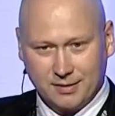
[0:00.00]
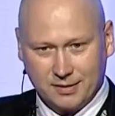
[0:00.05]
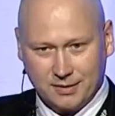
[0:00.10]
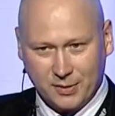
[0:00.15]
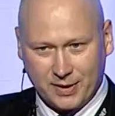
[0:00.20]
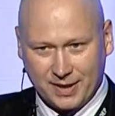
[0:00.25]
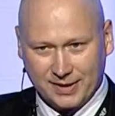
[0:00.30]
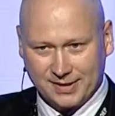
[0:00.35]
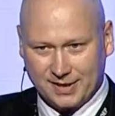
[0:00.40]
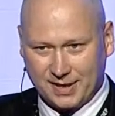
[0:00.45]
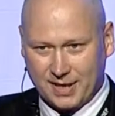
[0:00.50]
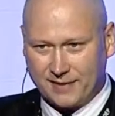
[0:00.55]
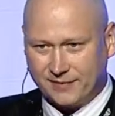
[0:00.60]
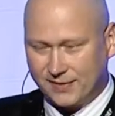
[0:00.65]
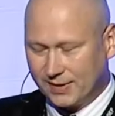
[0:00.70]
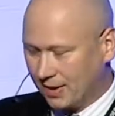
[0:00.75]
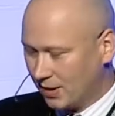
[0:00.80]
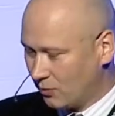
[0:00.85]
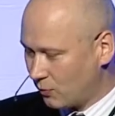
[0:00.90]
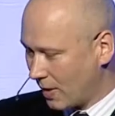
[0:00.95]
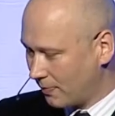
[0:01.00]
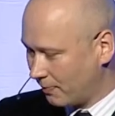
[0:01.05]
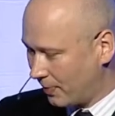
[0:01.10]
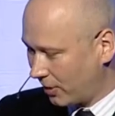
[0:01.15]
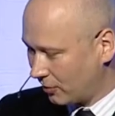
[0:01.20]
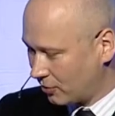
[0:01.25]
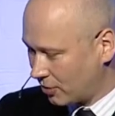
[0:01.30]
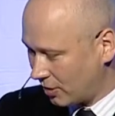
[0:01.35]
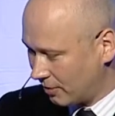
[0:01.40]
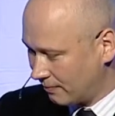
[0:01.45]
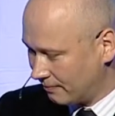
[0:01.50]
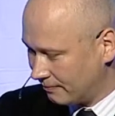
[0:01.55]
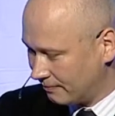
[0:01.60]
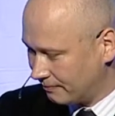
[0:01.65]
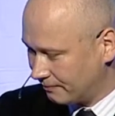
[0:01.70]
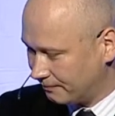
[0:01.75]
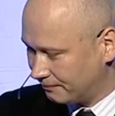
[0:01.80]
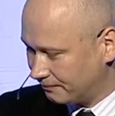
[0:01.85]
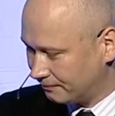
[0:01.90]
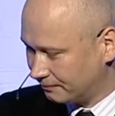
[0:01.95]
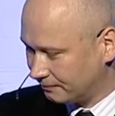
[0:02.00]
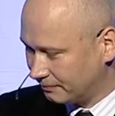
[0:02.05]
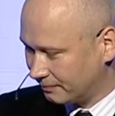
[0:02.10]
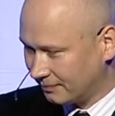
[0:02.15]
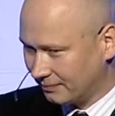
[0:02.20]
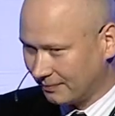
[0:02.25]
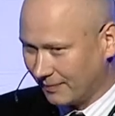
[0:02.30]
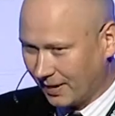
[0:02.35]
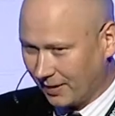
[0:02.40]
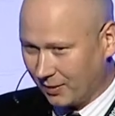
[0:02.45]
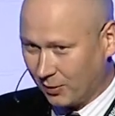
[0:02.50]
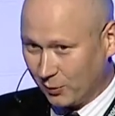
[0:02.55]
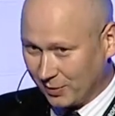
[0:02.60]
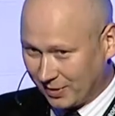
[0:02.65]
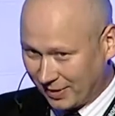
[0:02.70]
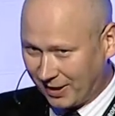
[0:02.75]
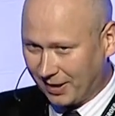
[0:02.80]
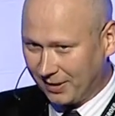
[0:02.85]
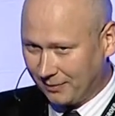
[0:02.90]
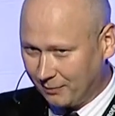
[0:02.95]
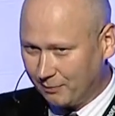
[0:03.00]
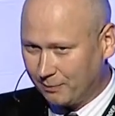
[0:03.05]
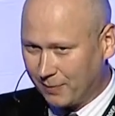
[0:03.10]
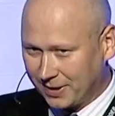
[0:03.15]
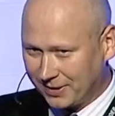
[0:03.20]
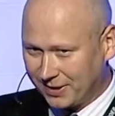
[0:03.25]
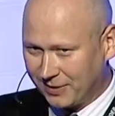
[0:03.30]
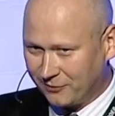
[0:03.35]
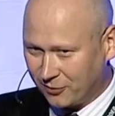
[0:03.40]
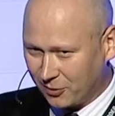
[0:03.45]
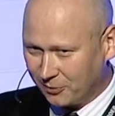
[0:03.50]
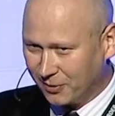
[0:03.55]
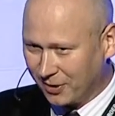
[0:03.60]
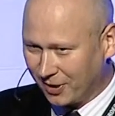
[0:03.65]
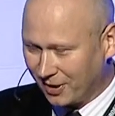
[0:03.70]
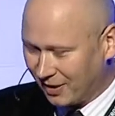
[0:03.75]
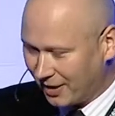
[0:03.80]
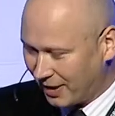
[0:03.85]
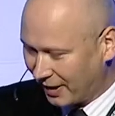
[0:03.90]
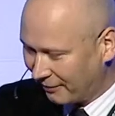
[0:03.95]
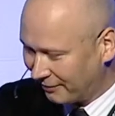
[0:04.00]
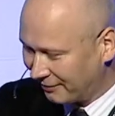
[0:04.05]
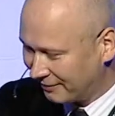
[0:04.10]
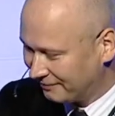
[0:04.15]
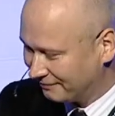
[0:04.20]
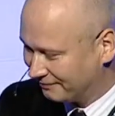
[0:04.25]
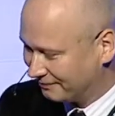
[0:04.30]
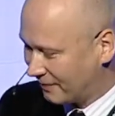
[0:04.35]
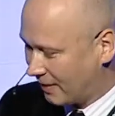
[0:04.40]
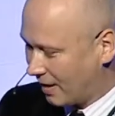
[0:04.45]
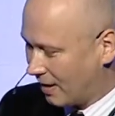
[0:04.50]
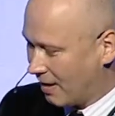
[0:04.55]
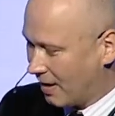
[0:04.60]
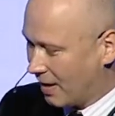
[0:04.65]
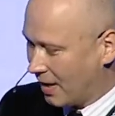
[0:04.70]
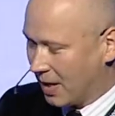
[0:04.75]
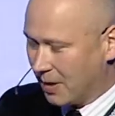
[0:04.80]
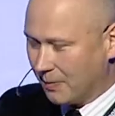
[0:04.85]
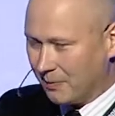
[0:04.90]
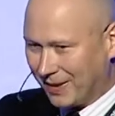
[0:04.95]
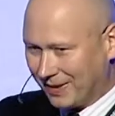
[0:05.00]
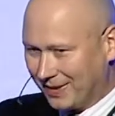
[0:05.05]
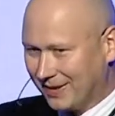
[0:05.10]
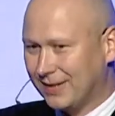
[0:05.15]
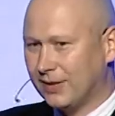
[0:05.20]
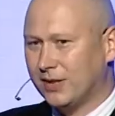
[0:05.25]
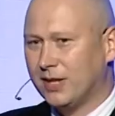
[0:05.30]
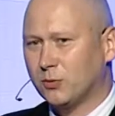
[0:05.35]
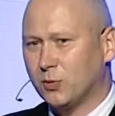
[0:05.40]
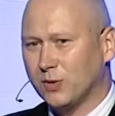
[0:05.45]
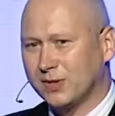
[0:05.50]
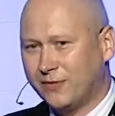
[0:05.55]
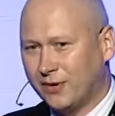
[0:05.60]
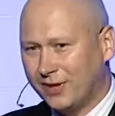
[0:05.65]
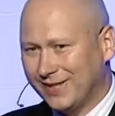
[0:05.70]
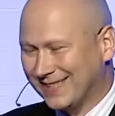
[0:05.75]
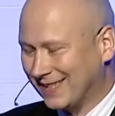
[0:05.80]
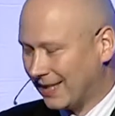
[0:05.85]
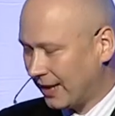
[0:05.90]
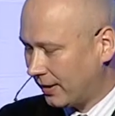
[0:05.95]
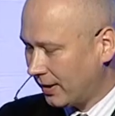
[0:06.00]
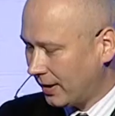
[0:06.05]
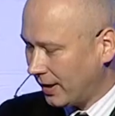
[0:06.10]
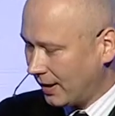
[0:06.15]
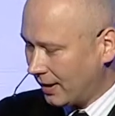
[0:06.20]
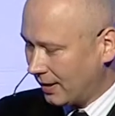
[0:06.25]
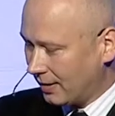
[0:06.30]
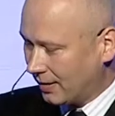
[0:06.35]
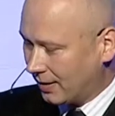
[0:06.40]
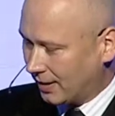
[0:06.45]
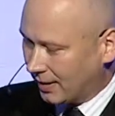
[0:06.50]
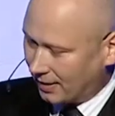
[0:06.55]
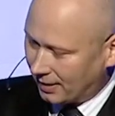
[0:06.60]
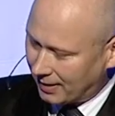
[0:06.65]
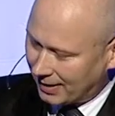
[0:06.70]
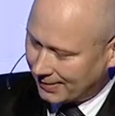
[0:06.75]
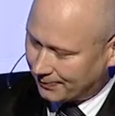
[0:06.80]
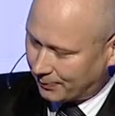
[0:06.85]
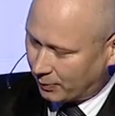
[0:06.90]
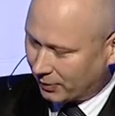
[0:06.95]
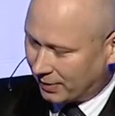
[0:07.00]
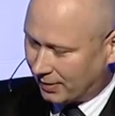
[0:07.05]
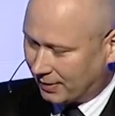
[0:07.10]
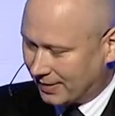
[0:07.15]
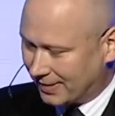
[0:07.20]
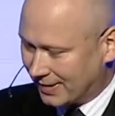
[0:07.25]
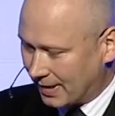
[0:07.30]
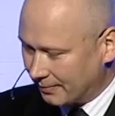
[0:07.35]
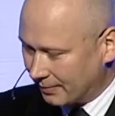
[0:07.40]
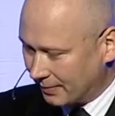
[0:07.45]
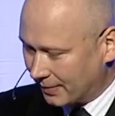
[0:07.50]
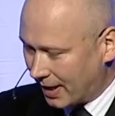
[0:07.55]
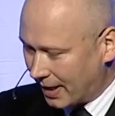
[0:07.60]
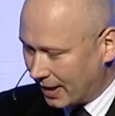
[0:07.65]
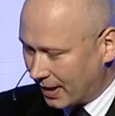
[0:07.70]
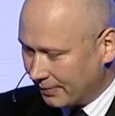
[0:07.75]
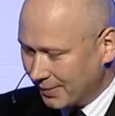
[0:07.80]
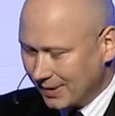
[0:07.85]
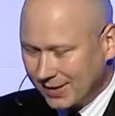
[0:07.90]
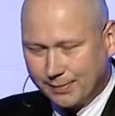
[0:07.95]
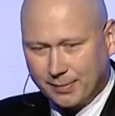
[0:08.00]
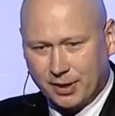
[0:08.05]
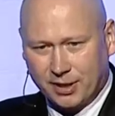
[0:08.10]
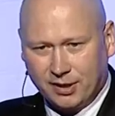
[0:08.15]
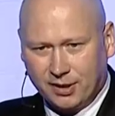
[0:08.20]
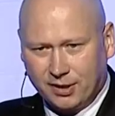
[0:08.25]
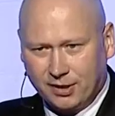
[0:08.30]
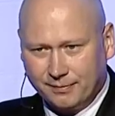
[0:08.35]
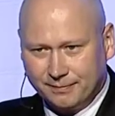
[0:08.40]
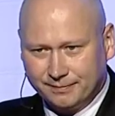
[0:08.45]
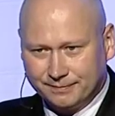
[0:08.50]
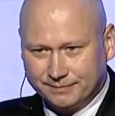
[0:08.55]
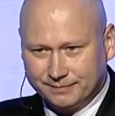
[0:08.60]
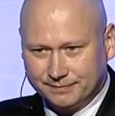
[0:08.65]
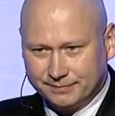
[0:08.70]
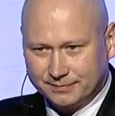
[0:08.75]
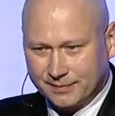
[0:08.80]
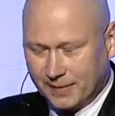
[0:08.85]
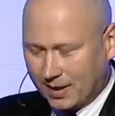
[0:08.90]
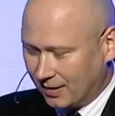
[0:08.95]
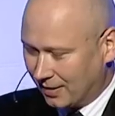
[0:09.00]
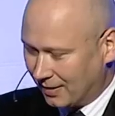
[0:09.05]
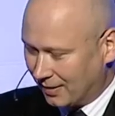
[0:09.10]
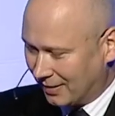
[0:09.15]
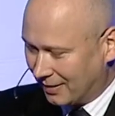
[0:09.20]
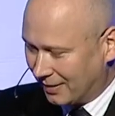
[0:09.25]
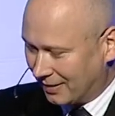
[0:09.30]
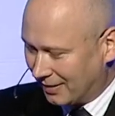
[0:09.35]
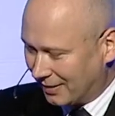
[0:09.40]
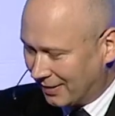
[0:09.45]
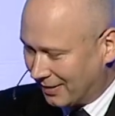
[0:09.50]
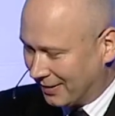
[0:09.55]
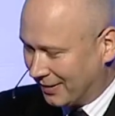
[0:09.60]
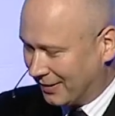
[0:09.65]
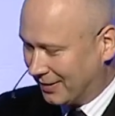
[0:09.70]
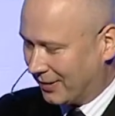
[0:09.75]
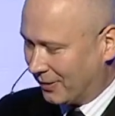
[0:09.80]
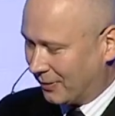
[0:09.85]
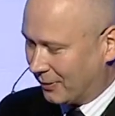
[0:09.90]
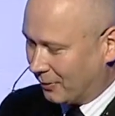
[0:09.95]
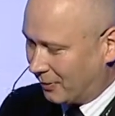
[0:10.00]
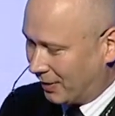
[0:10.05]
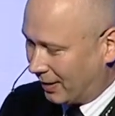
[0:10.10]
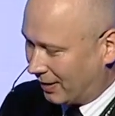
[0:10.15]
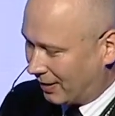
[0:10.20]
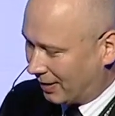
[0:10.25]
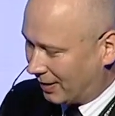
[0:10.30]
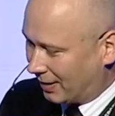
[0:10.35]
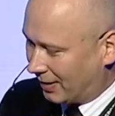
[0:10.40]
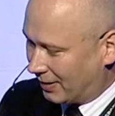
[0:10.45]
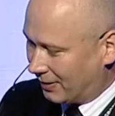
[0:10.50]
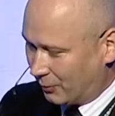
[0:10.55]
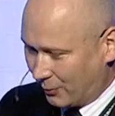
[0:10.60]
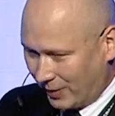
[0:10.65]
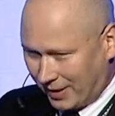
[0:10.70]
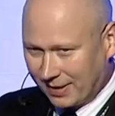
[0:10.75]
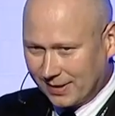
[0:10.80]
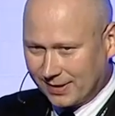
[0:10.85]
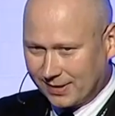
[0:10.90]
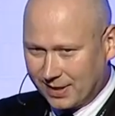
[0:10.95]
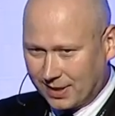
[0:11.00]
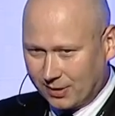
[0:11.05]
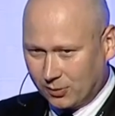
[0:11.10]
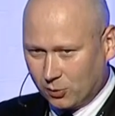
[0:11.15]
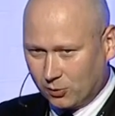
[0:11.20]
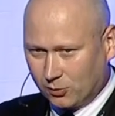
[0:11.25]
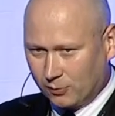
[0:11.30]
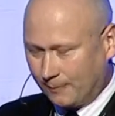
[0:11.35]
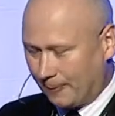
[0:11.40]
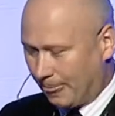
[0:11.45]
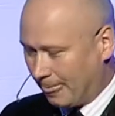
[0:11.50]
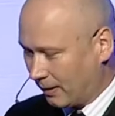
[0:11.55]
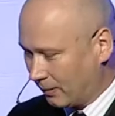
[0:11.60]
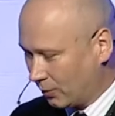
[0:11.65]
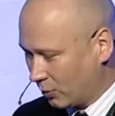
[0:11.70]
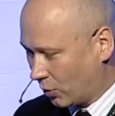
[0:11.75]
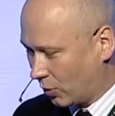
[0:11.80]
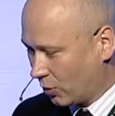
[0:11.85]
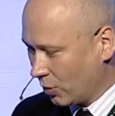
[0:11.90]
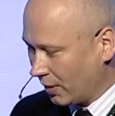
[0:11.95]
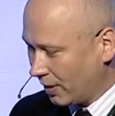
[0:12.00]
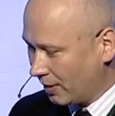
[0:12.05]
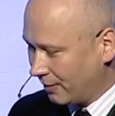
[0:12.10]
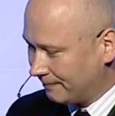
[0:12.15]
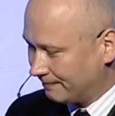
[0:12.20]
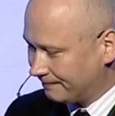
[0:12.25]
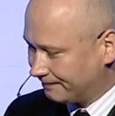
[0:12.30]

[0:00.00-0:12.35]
You can see EAFS in one picture using pattern from real life. But it was very static. Let's put some dynamism here. So we can start to cook.